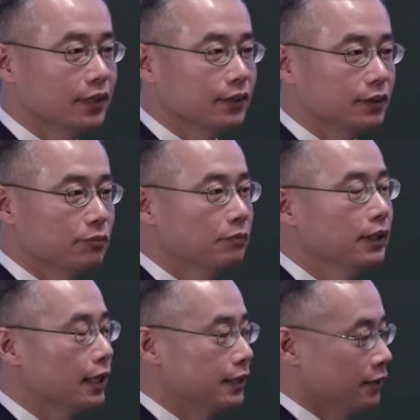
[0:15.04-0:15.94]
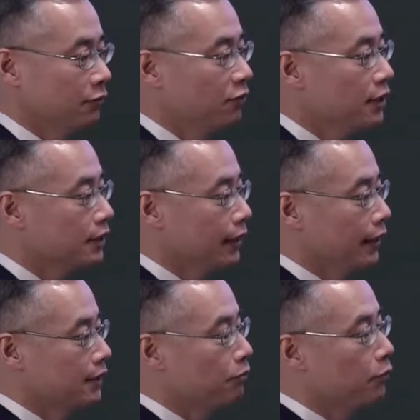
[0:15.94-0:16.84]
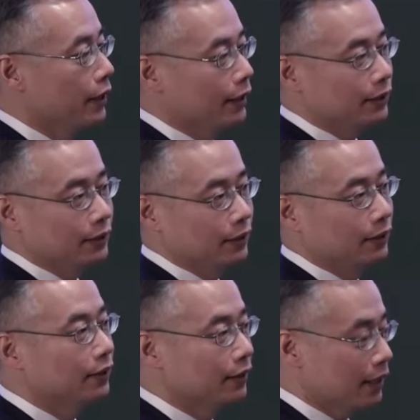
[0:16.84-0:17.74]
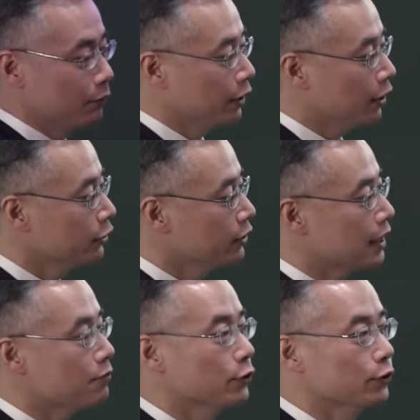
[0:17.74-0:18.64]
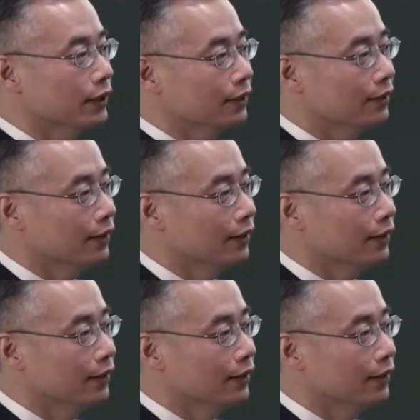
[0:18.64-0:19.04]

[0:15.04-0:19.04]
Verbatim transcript: So maybe I just firstly explain the terminologies I'm using.